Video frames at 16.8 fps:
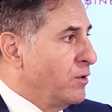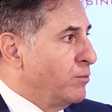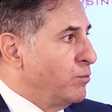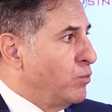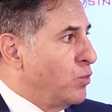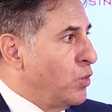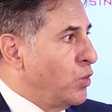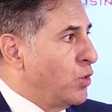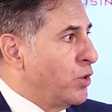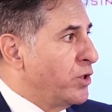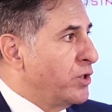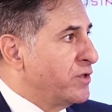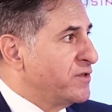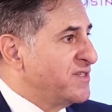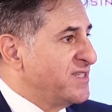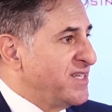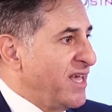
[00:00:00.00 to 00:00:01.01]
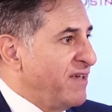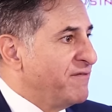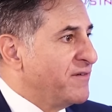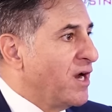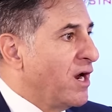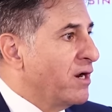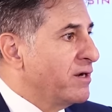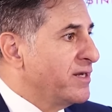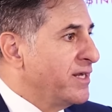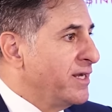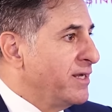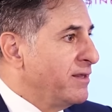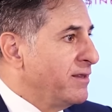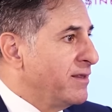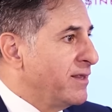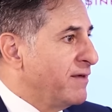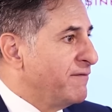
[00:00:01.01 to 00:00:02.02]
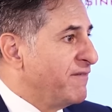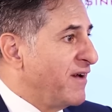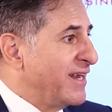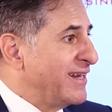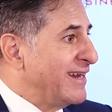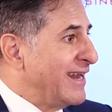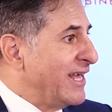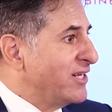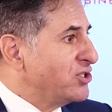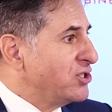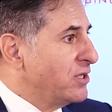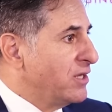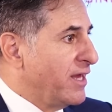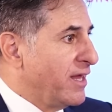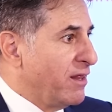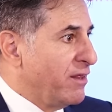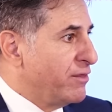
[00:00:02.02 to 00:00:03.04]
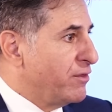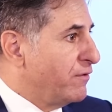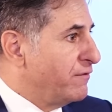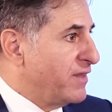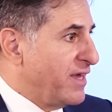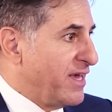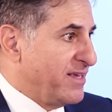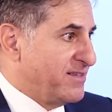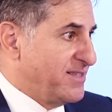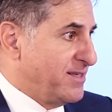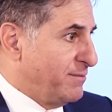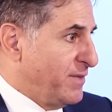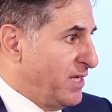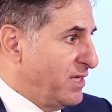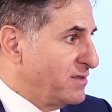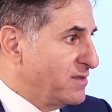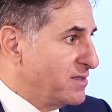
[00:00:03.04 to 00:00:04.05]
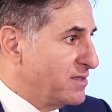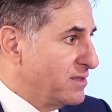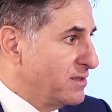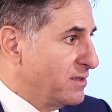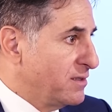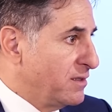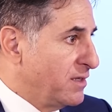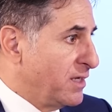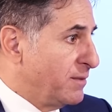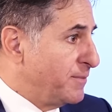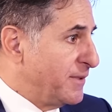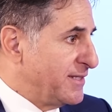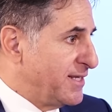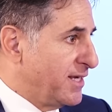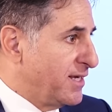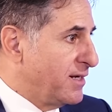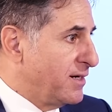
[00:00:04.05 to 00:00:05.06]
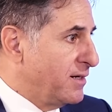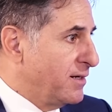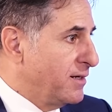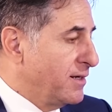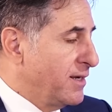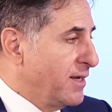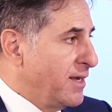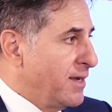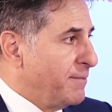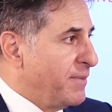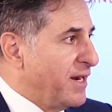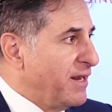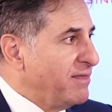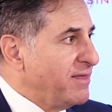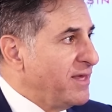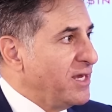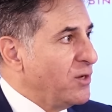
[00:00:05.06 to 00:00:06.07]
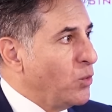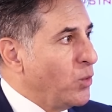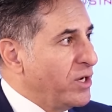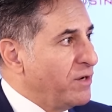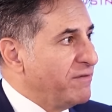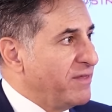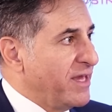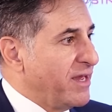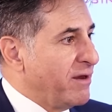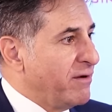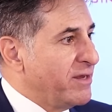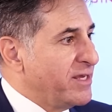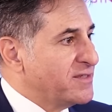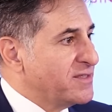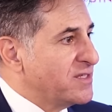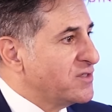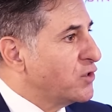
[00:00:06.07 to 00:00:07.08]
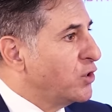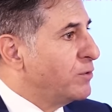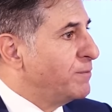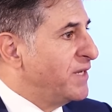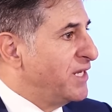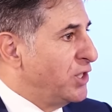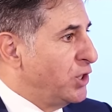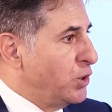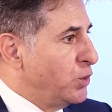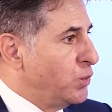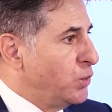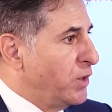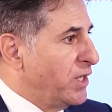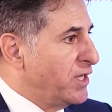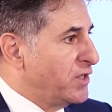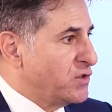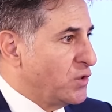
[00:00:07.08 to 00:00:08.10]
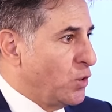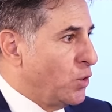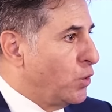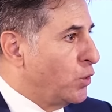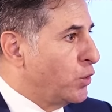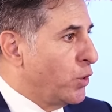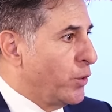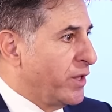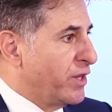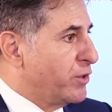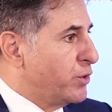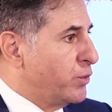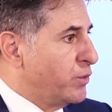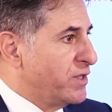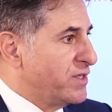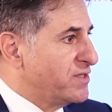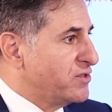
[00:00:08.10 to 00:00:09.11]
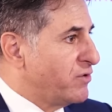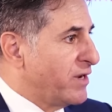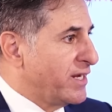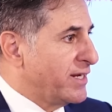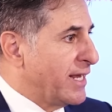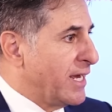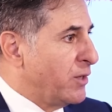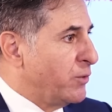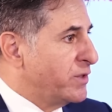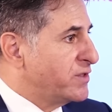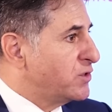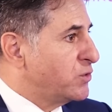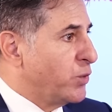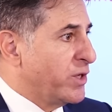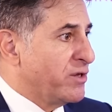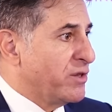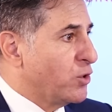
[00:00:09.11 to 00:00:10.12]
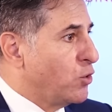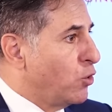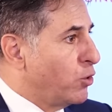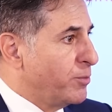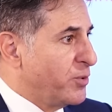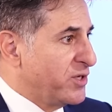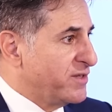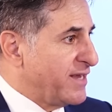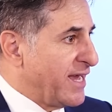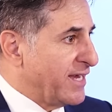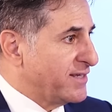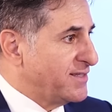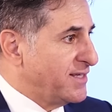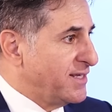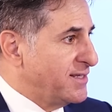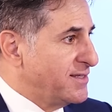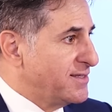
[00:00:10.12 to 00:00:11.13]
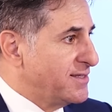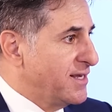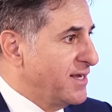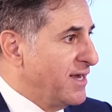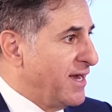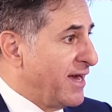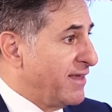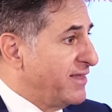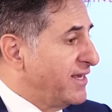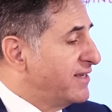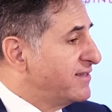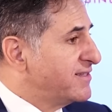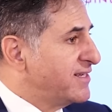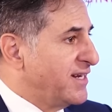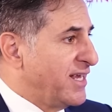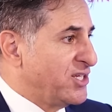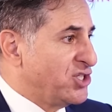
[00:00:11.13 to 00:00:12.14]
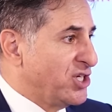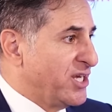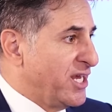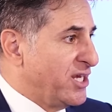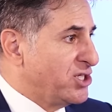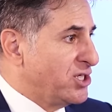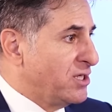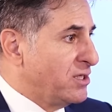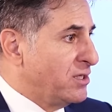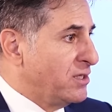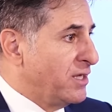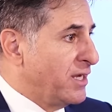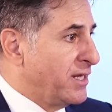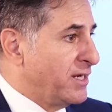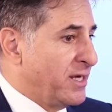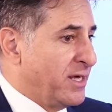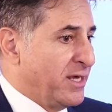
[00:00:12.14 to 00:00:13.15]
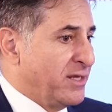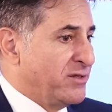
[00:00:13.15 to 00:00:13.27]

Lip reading: more safeguarding the financial health of the SMEs in particular. But I think one of the areas that's going to be new, and it's all going through this right now, is where the corporate tax is. I think it's an educational and an